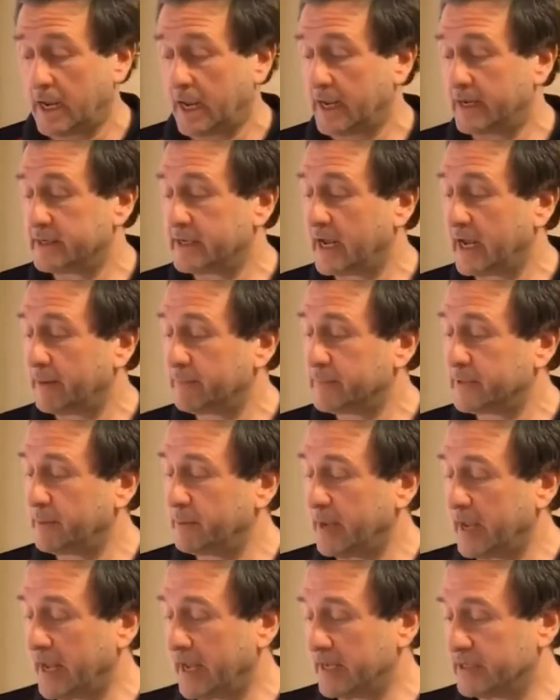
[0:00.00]
and tap the
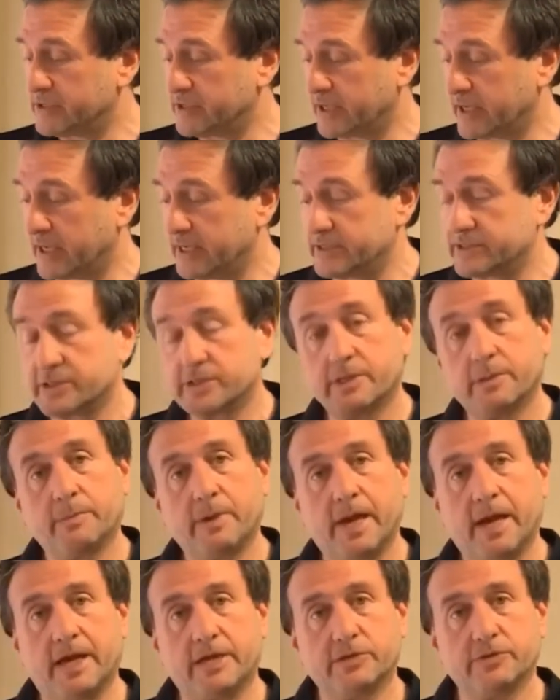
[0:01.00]
badge against the
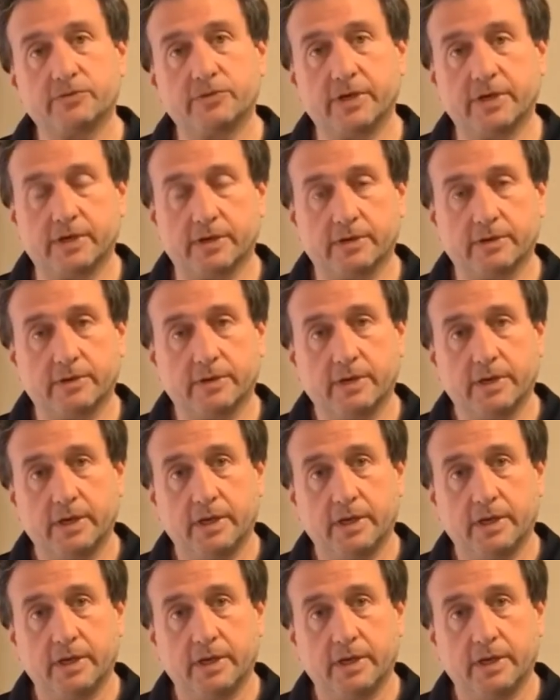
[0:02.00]
badge reader.